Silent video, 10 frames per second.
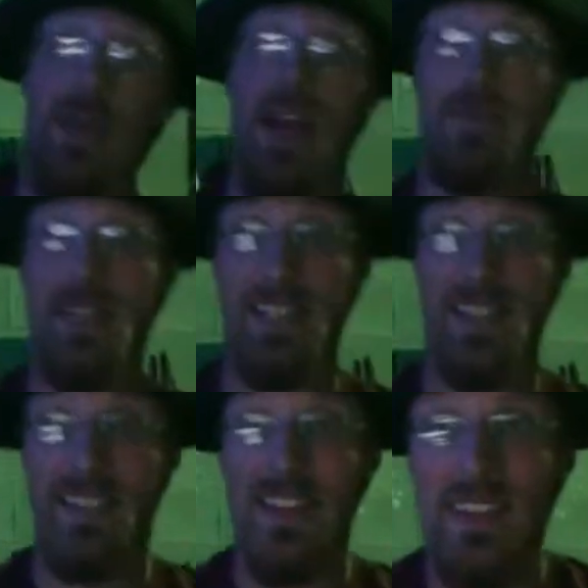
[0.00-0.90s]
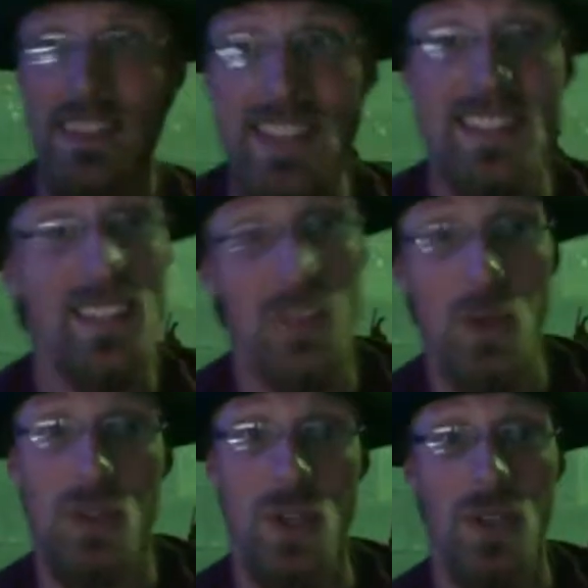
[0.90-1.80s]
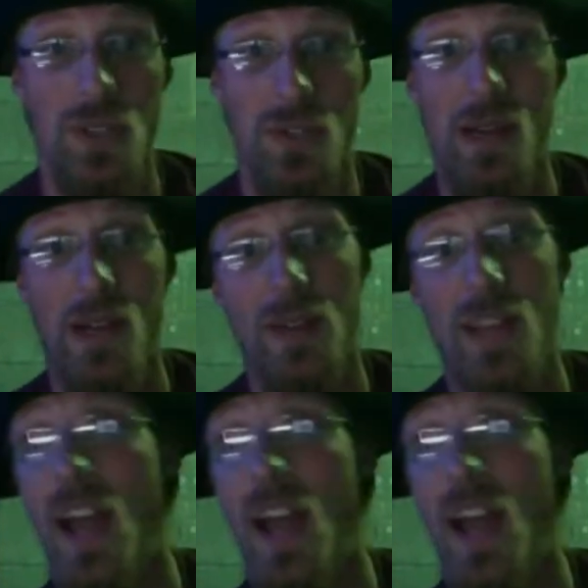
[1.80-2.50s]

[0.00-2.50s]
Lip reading: I mean, this is Lucha Underground.